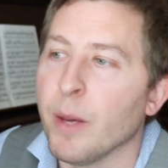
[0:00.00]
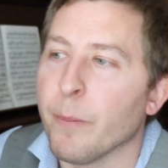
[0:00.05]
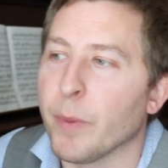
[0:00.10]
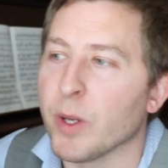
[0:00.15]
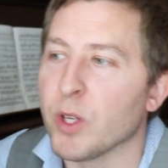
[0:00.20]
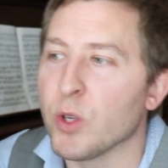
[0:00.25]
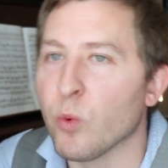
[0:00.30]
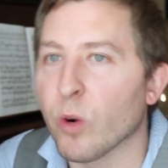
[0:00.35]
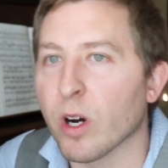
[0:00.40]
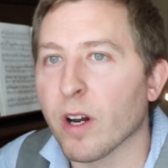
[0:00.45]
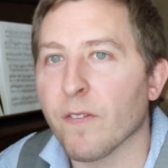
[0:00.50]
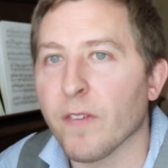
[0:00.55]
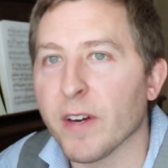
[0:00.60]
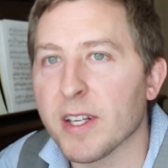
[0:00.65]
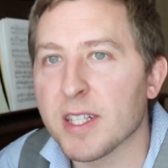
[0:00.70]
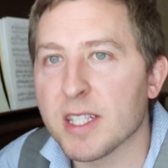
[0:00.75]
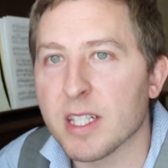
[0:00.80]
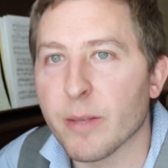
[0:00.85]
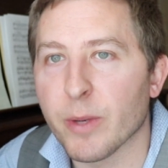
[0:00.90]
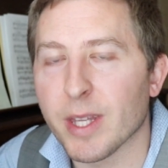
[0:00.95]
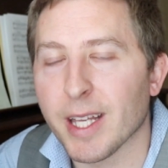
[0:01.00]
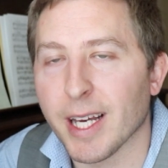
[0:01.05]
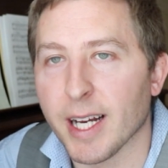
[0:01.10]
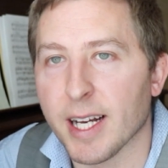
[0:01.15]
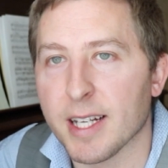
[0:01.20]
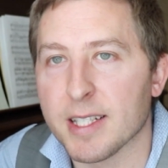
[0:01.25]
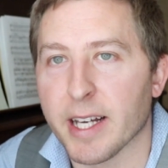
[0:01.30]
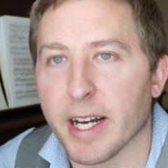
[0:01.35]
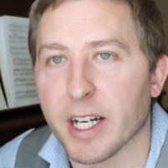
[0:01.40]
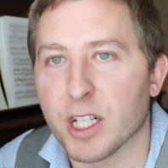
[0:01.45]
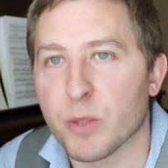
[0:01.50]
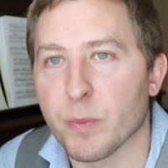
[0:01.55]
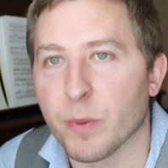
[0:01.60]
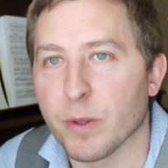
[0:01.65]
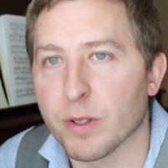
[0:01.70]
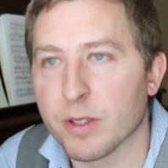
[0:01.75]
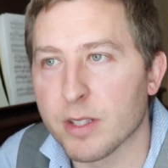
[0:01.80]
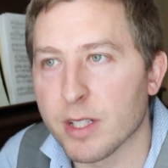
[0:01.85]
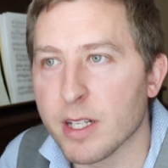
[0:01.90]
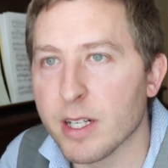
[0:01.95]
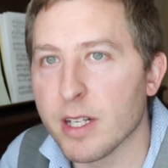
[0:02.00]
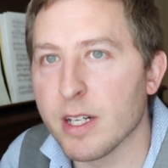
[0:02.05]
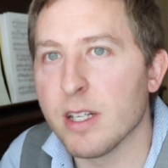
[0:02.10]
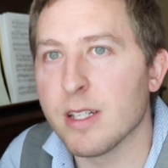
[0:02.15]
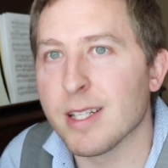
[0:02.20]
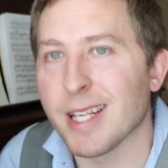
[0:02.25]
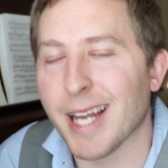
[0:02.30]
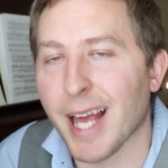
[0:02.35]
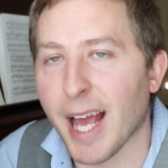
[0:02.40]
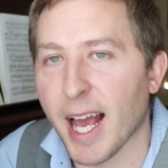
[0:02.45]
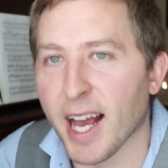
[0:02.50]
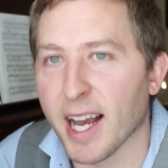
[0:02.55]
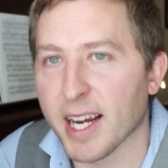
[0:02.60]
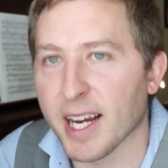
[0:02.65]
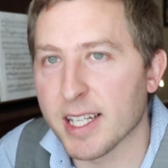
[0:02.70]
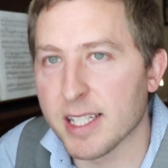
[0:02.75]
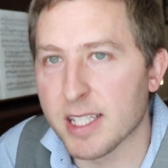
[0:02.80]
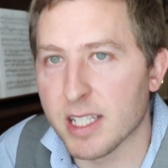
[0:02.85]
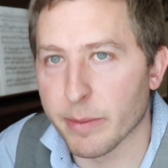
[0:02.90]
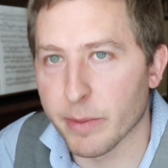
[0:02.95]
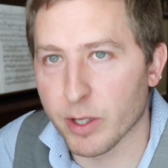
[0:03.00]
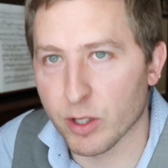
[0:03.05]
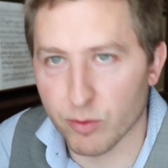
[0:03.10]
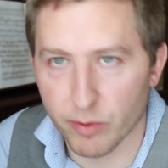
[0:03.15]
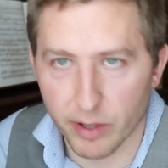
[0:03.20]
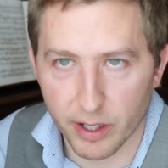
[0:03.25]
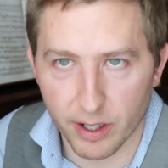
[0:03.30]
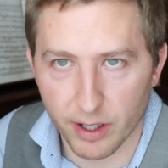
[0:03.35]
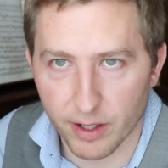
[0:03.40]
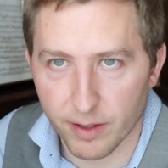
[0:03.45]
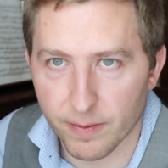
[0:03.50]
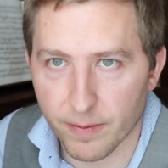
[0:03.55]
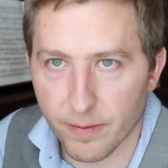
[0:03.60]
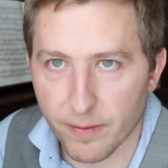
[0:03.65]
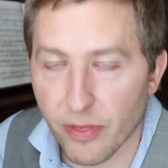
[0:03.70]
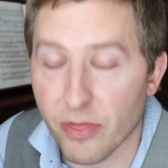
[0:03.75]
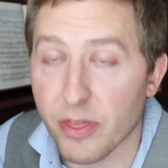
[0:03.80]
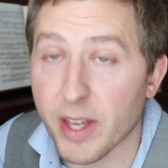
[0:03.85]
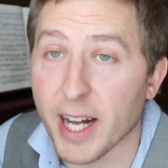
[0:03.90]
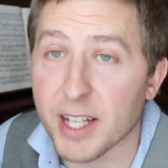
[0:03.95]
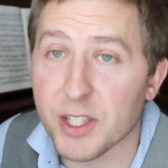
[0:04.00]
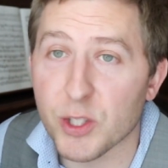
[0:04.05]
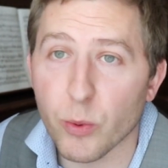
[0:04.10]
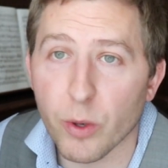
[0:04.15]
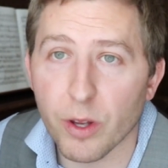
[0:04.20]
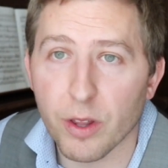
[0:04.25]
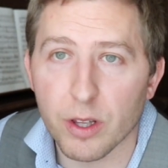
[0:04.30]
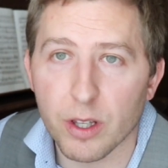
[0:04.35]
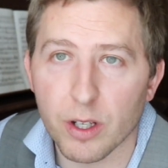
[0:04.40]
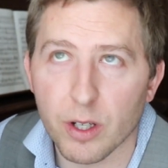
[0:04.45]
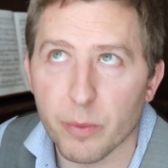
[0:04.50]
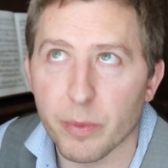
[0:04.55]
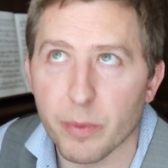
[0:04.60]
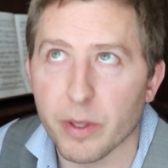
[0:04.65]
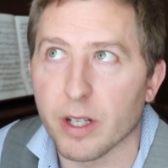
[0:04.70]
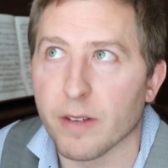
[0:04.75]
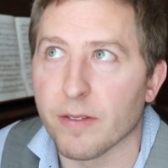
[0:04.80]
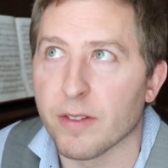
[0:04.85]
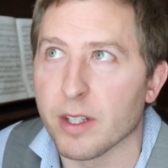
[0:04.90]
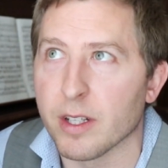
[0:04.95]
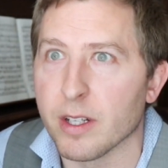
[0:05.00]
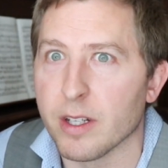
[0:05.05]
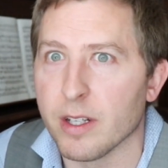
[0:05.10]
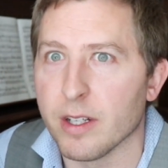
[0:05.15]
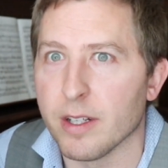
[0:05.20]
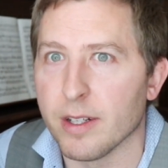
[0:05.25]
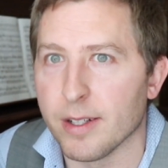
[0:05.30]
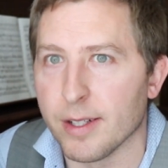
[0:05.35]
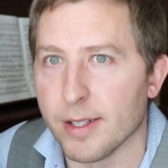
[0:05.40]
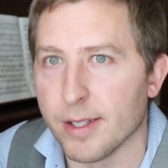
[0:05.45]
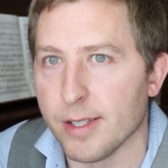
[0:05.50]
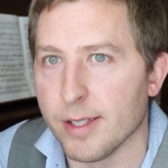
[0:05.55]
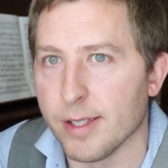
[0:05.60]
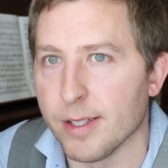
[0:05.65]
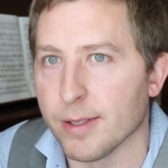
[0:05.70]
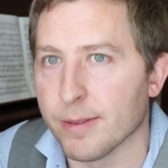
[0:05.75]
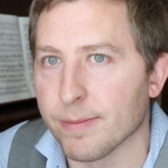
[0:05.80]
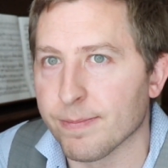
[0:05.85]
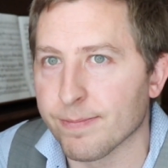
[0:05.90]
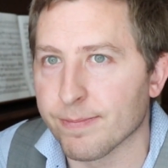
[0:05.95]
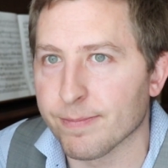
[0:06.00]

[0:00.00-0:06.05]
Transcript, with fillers: But you want to find someone that has expertise and academic rigor. That's where the little bit of the